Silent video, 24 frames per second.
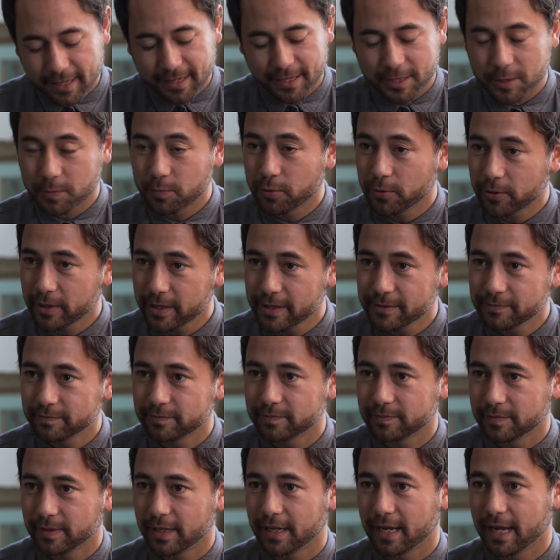it's puri
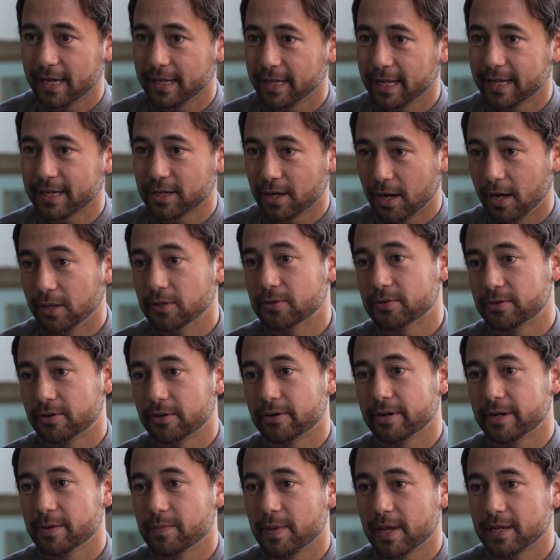and like aloo
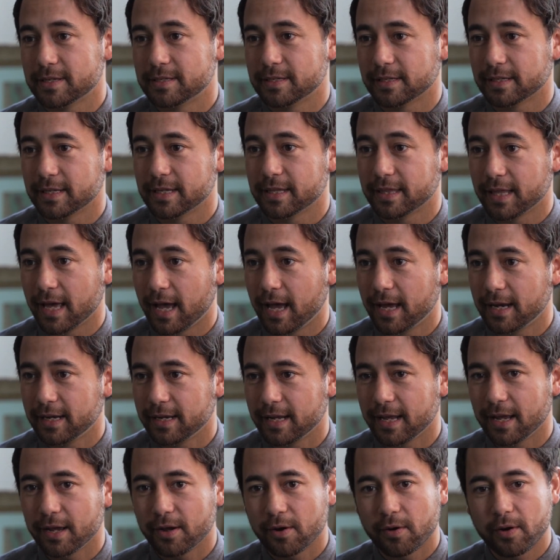curry, basically that.
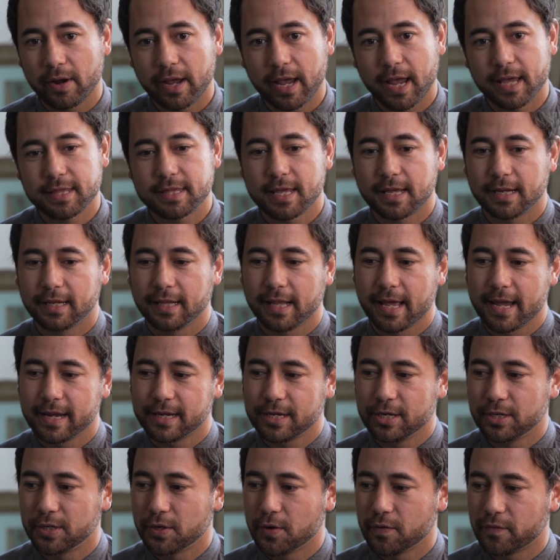And then
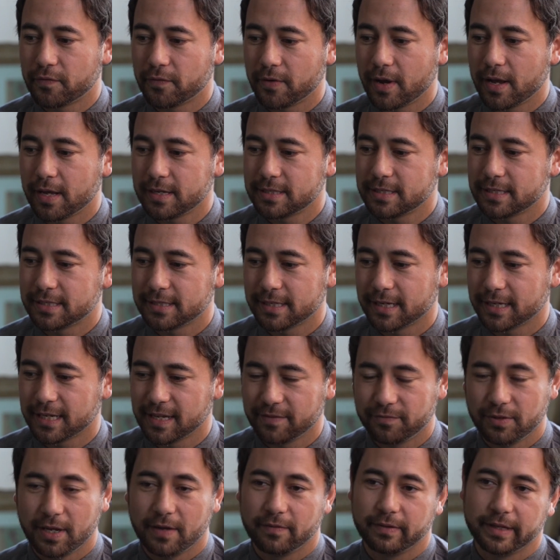like, you know, for us it's
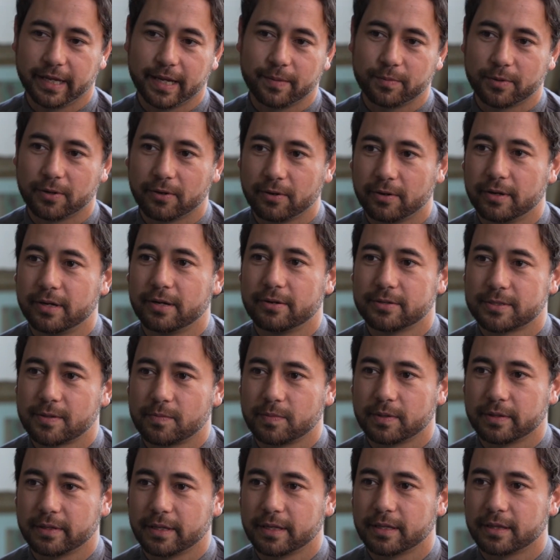like if you have lamb curry or
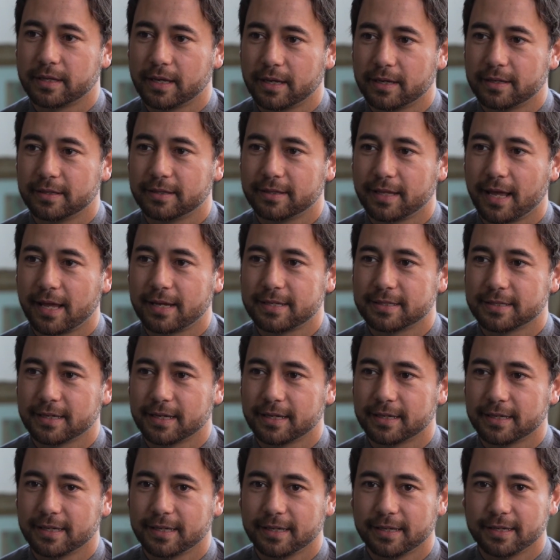something like that, that's
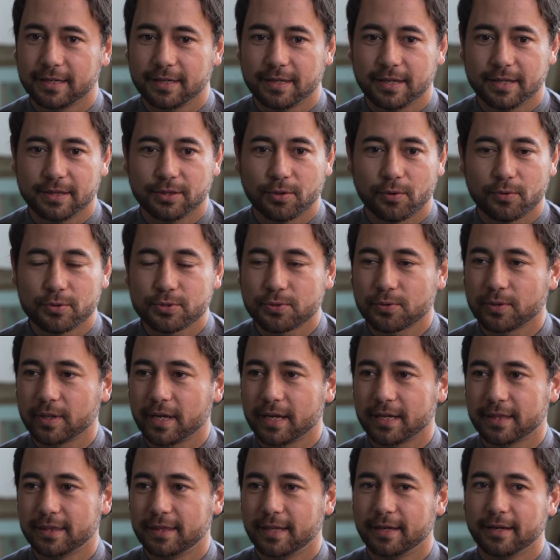like, those are
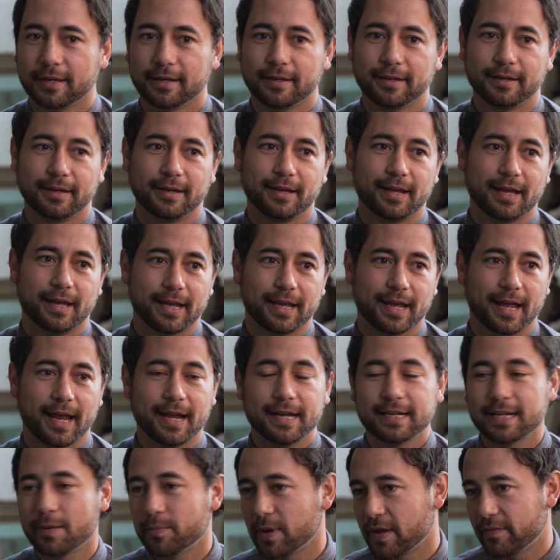like the,
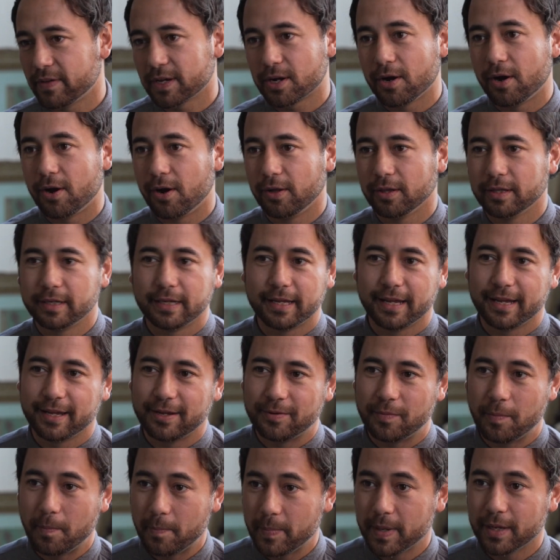anytime we have like a
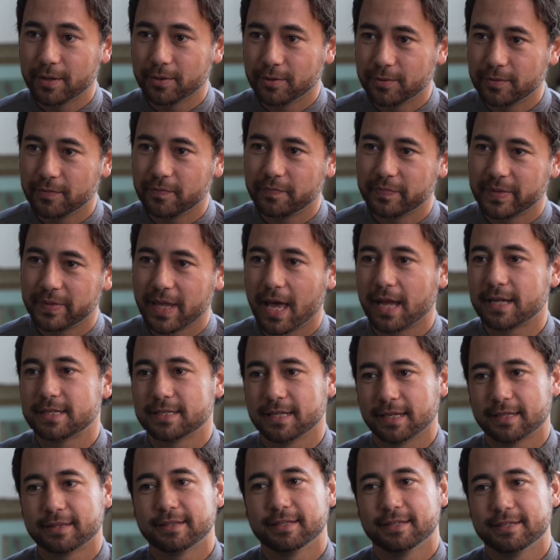holiday meal,
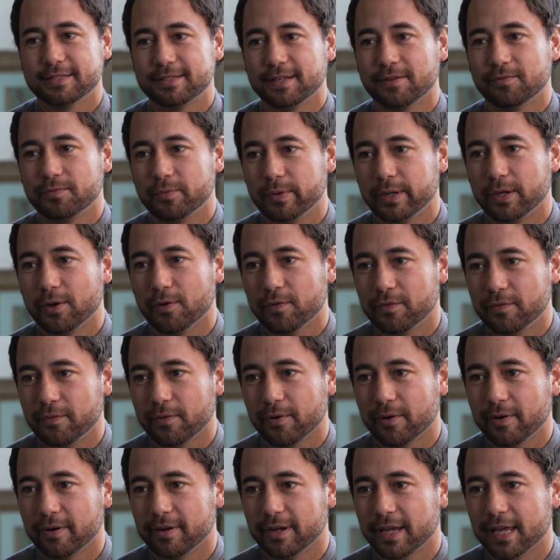that's like the stuff we go
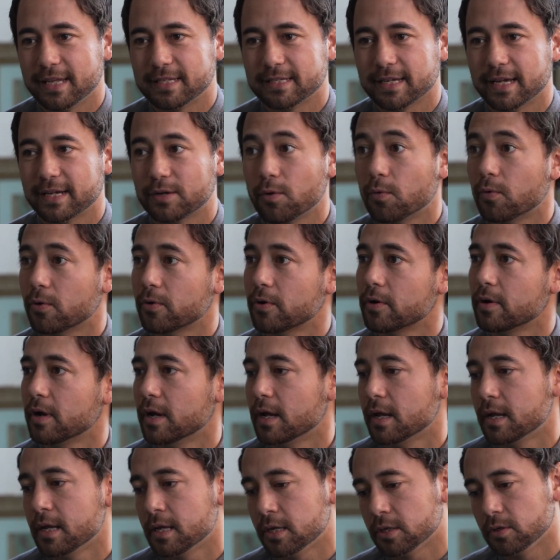for. It's like, or
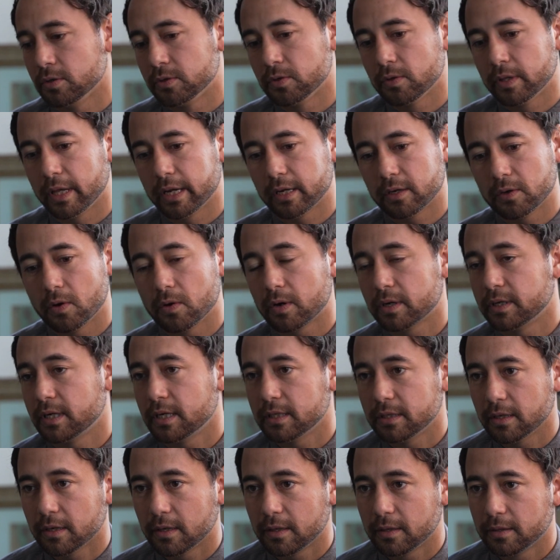you do like
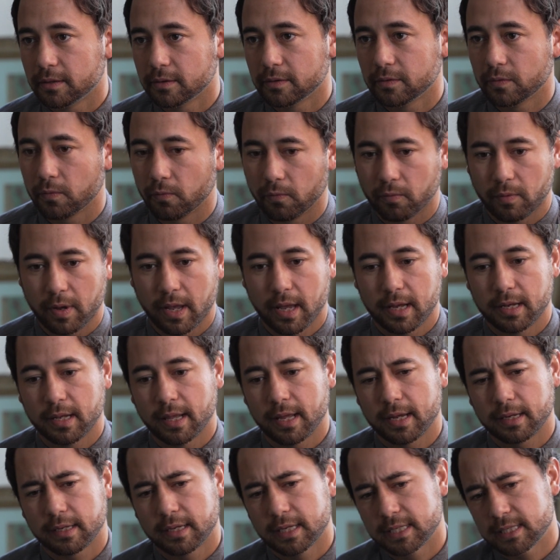coconut dal, and
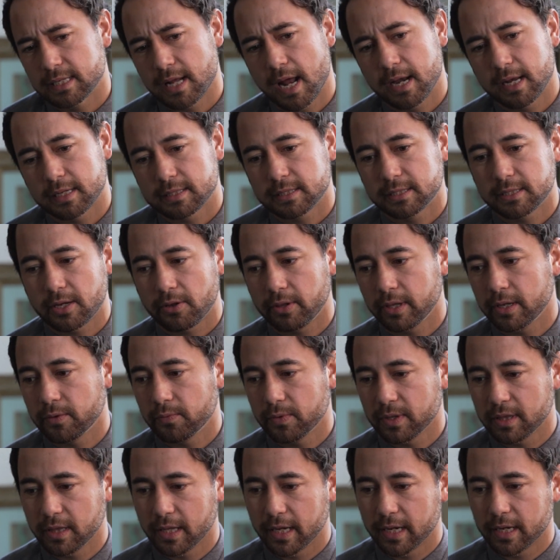like it's not necessarily
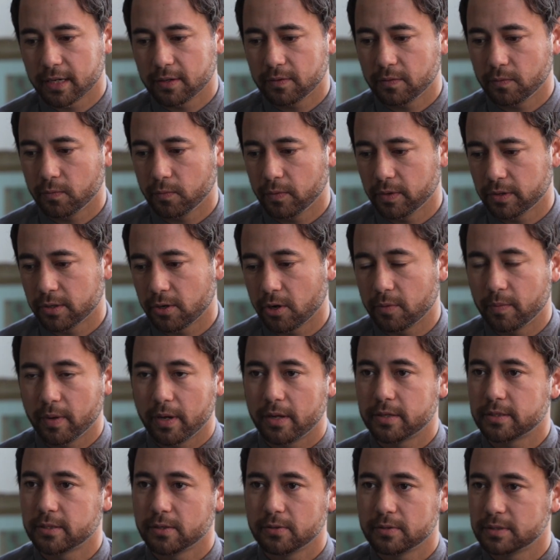with
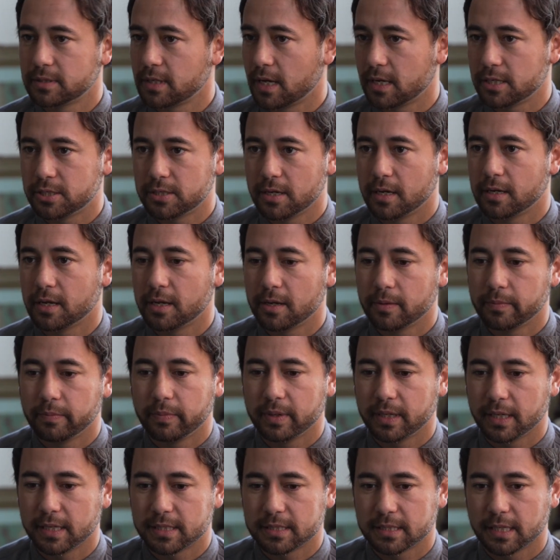garbanzo, it's not chana,
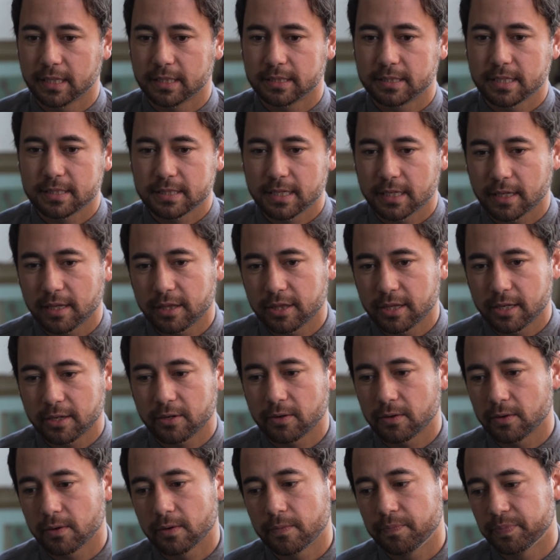but it's like just like
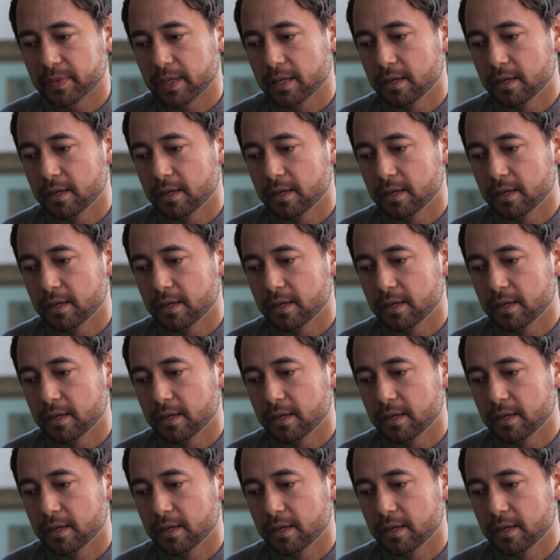thicker